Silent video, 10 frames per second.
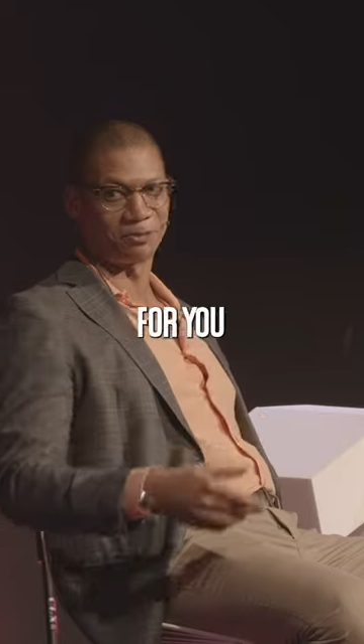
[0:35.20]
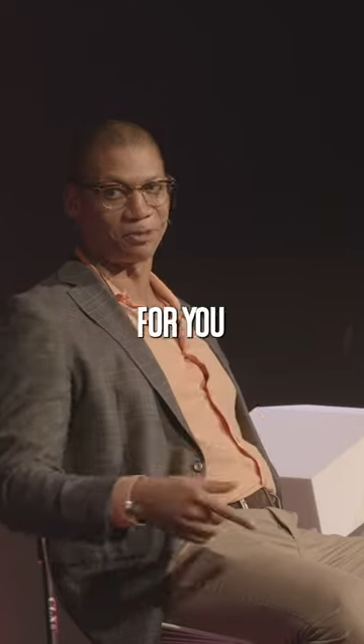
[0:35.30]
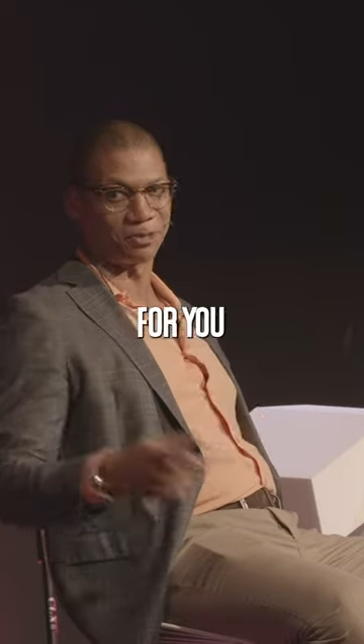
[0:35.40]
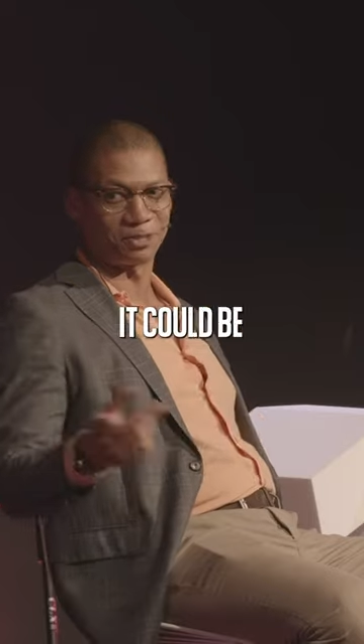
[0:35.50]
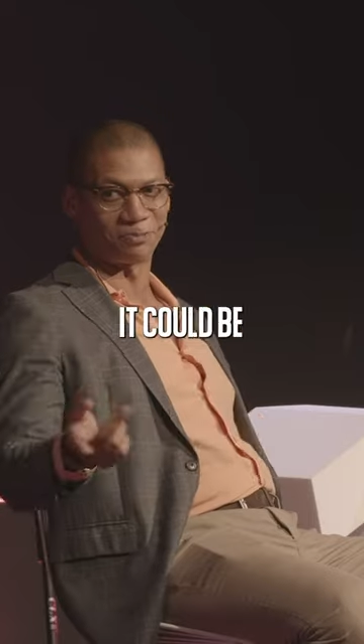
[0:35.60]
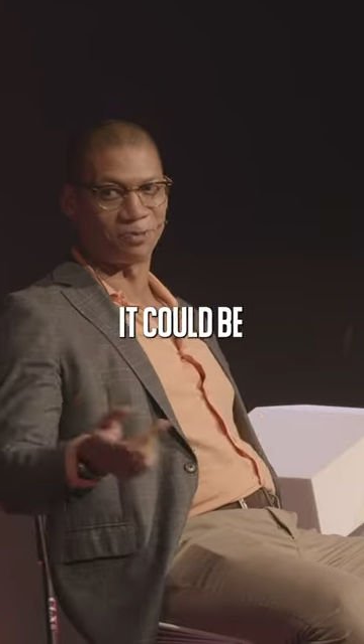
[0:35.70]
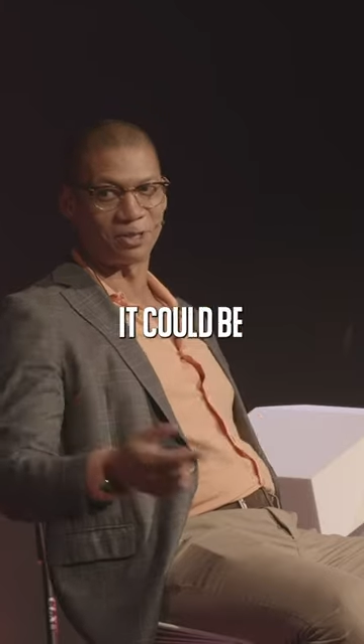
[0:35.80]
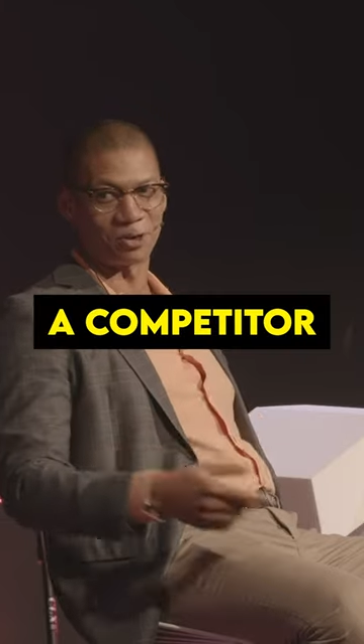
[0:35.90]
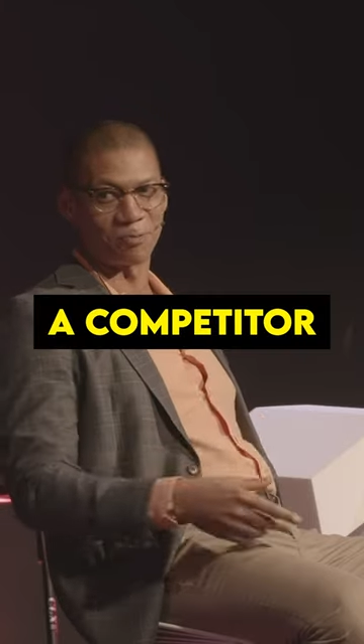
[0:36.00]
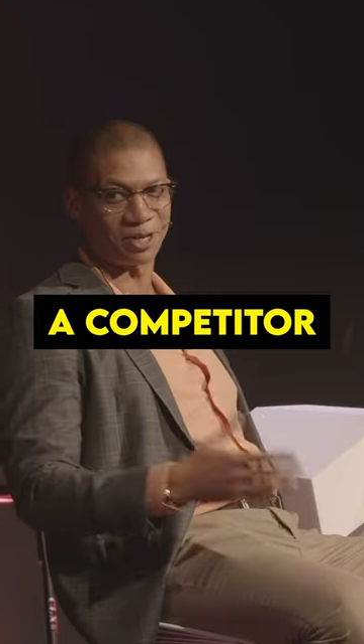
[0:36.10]
for you. You'll
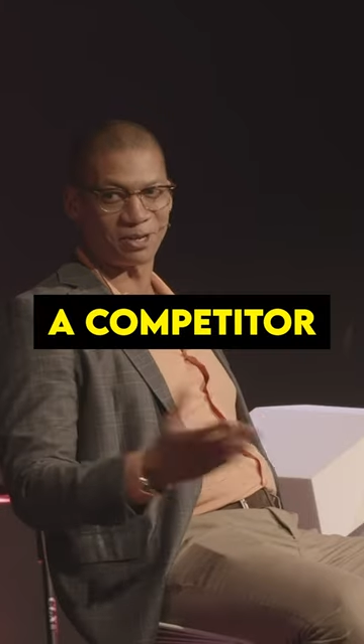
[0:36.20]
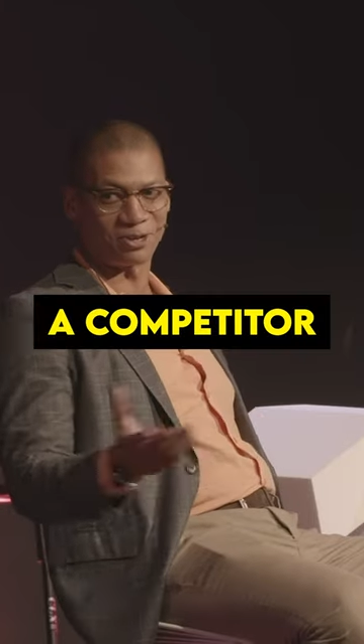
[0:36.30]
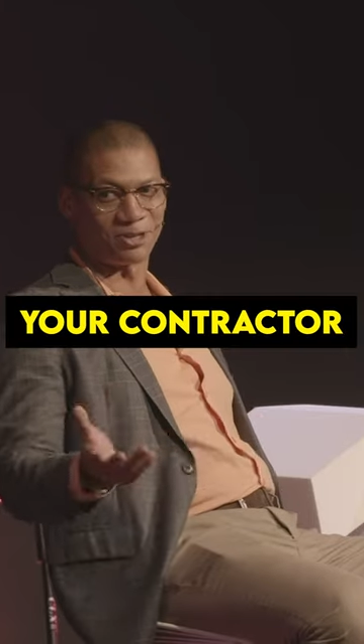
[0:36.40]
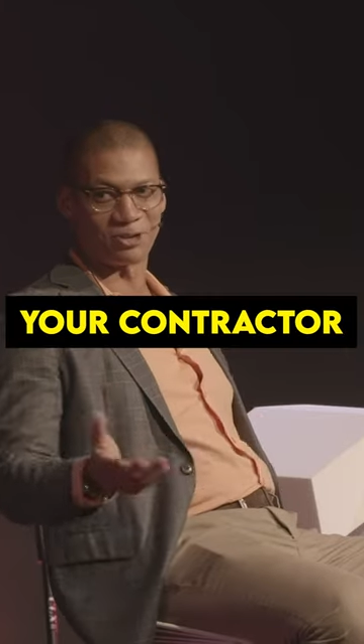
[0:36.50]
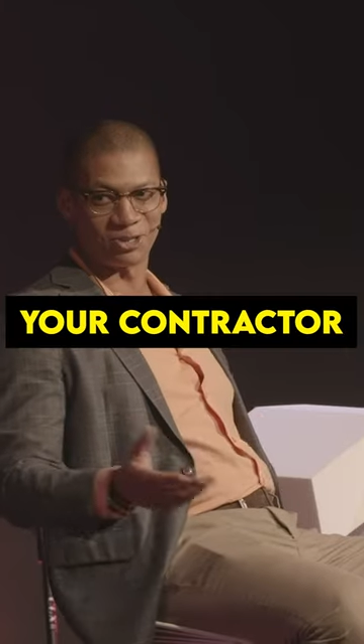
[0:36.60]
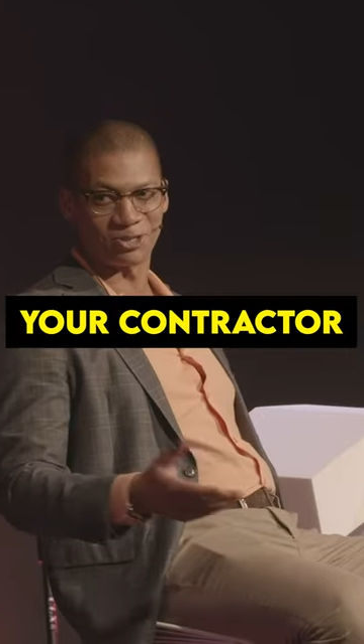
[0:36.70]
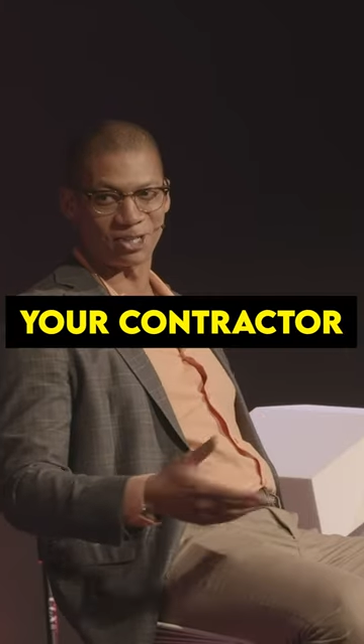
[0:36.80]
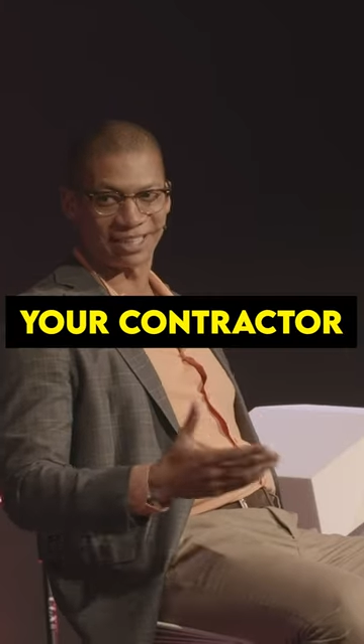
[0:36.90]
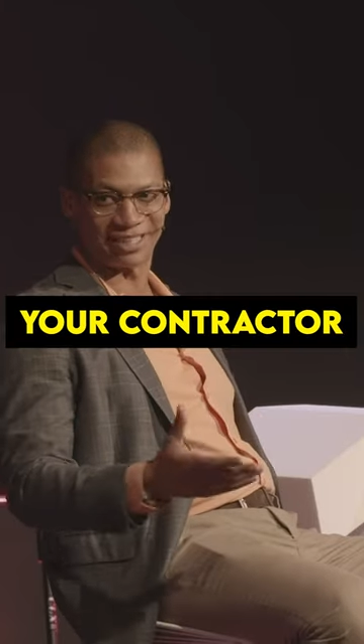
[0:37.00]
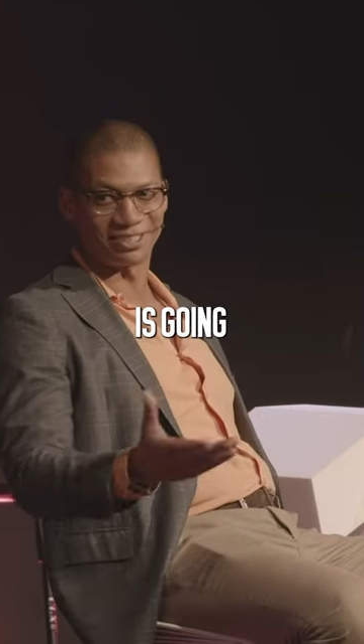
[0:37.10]
be your competitor, your
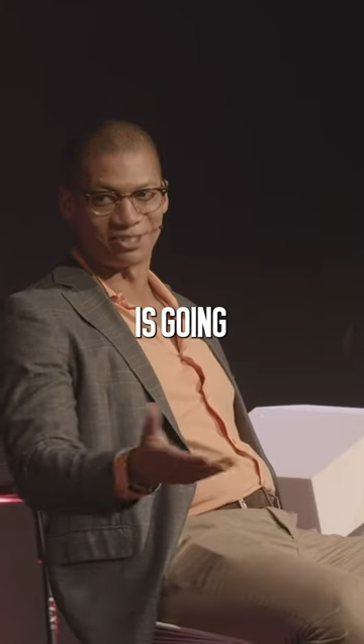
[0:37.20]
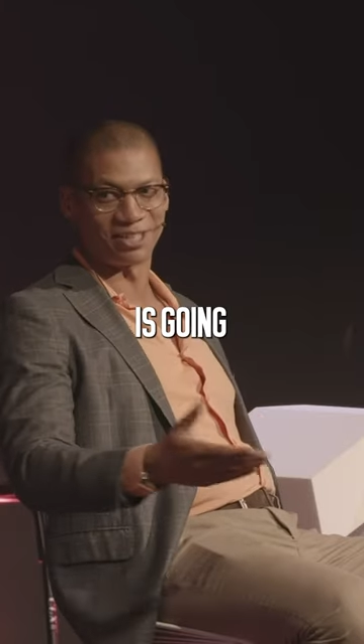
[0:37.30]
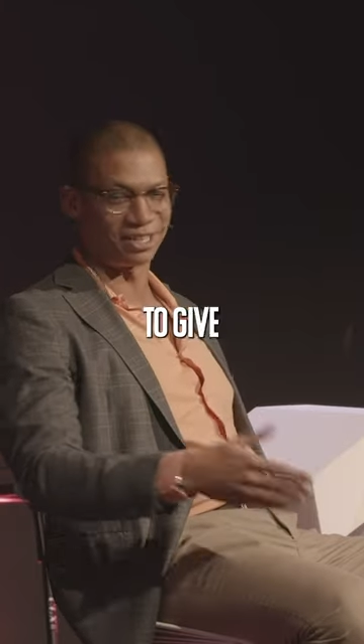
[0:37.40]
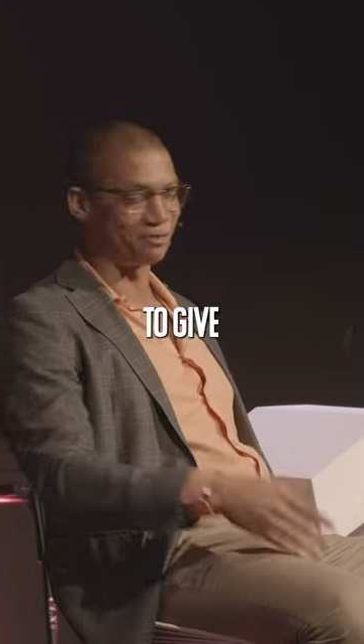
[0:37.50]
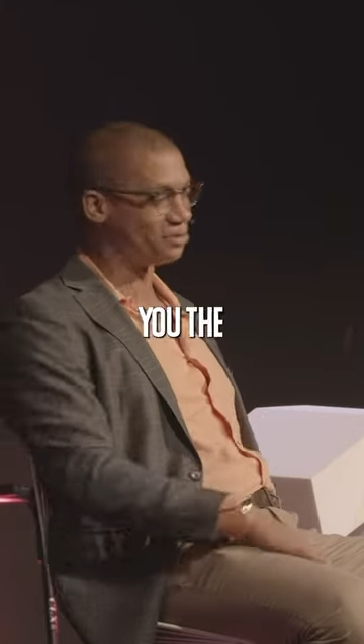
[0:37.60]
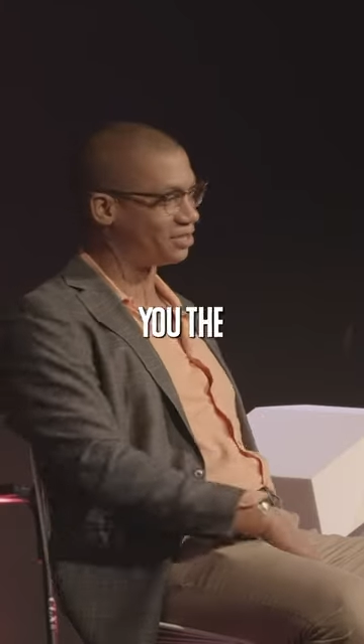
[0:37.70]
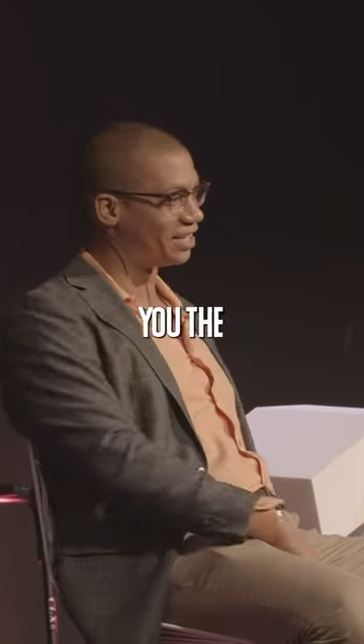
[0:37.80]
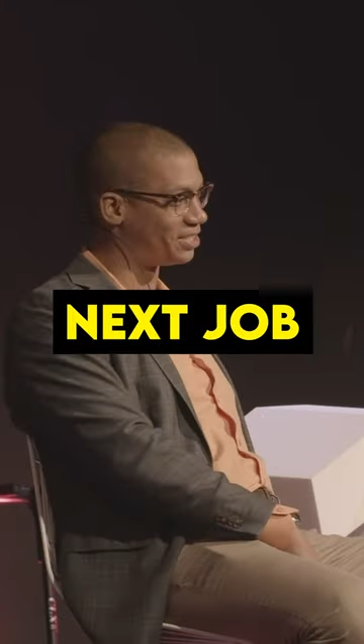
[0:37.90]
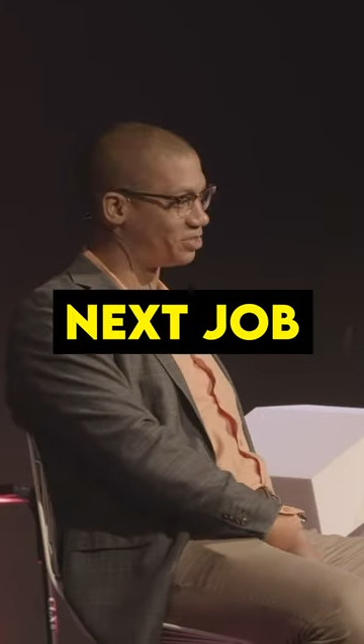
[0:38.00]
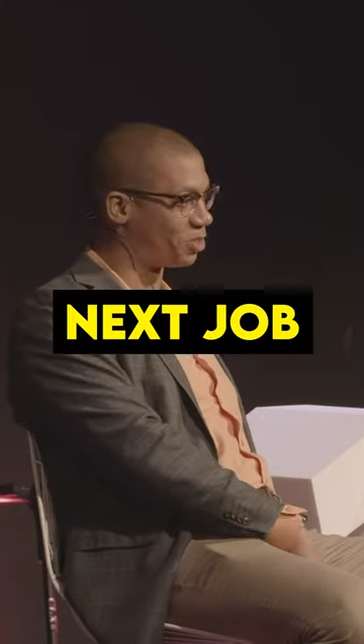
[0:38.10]
contractor is going to give you
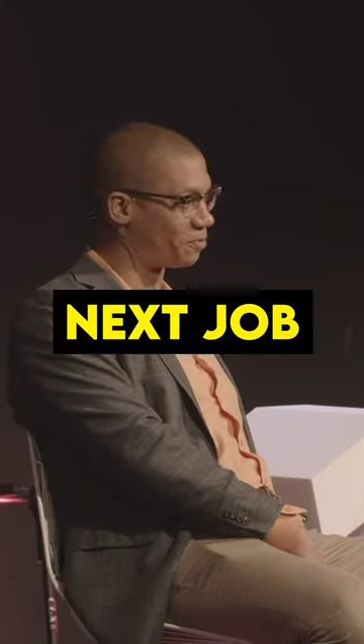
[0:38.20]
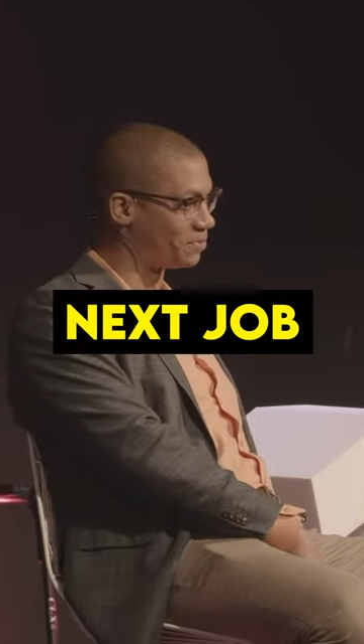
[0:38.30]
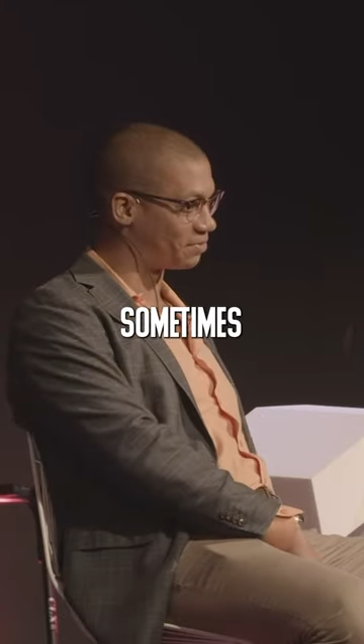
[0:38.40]
the next job